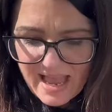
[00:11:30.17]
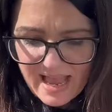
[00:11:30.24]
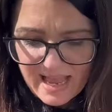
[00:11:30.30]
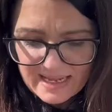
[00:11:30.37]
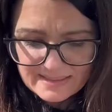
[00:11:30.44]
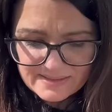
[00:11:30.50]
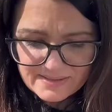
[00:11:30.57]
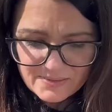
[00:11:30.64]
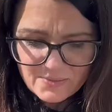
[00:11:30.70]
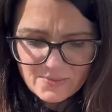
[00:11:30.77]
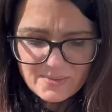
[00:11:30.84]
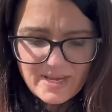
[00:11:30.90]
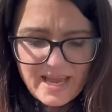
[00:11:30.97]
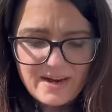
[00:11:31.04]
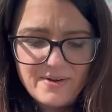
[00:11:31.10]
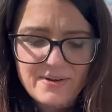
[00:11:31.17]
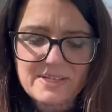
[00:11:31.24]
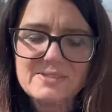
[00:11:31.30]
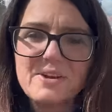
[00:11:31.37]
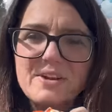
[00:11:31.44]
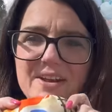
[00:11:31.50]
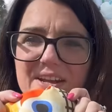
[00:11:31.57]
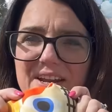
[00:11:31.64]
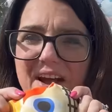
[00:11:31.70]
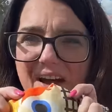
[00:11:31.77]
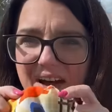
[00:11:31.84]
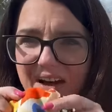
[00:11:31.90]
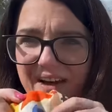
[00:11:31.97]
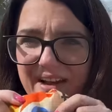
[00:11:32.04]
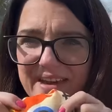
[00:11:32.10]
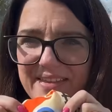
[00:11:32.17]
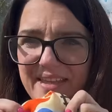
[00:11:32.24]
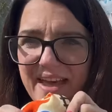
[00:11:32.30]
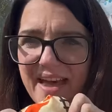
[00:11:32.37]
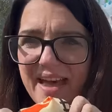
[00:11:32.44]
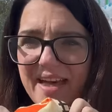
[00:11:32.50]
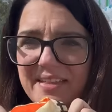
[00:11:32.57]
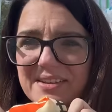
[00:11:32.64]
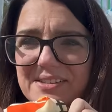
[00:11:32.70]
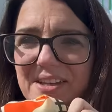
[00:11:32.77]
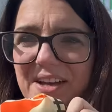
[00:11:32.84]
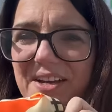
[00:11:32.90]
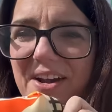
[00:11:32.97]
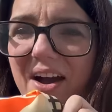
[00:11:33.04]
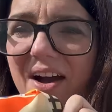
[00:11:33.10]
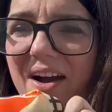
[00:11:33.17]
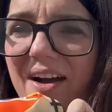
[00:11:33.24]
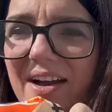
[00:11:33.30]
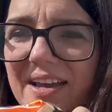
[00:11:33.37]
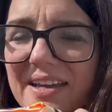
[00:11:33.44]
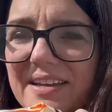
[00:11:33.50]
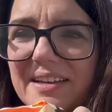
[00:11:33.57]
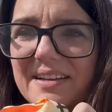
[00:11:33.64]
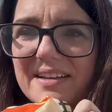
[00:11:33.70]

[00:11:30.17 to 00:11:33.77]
And oh yeah, look, it's got like an eye there. It looks like an eye.